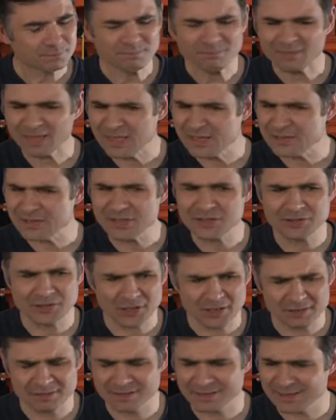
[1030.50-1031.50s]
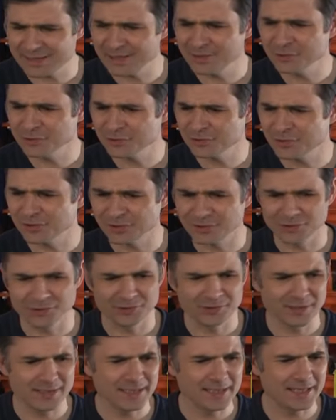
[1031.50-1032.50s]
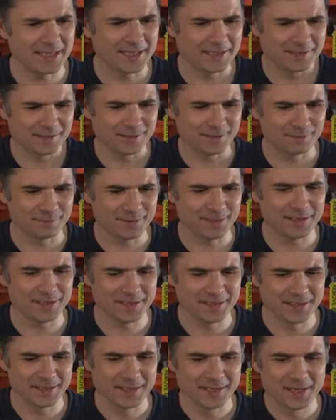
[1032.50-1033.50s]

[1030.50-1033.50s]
is those kind of skills that you need to be